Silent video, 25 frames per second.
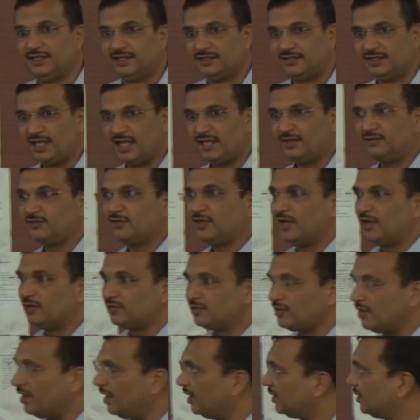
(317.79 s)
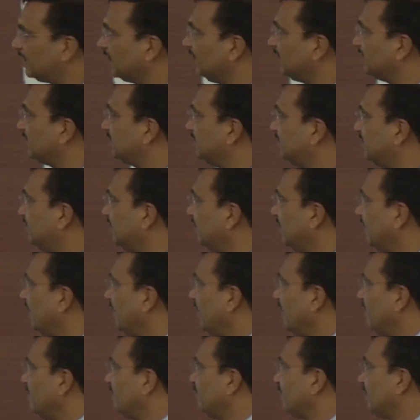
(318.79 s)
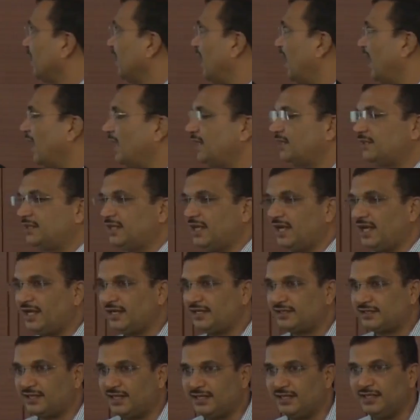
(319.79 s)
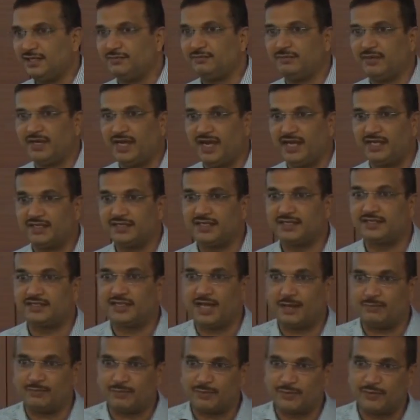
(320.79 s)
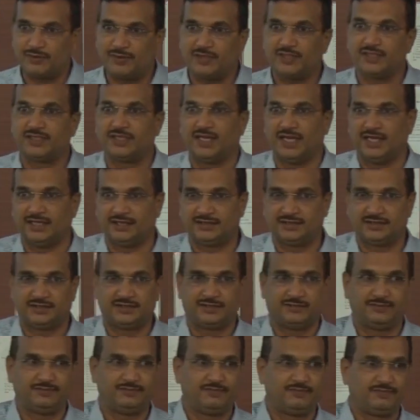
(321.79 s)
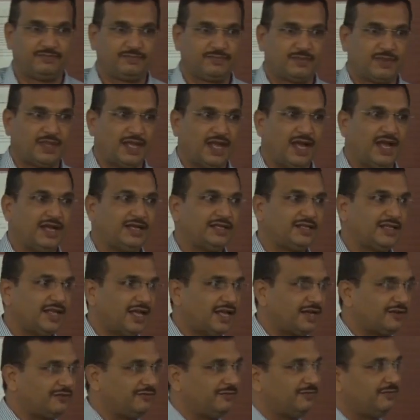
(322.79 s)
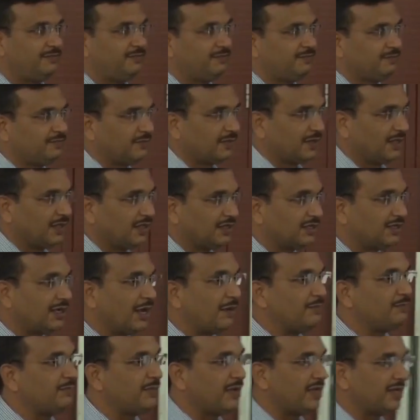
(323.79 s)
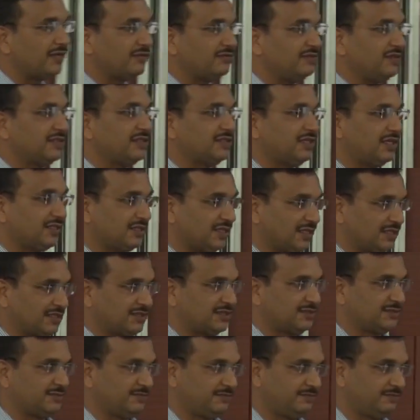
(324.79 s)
Then we have to address. And they are running behind the temporary gains. And they are comparing with others.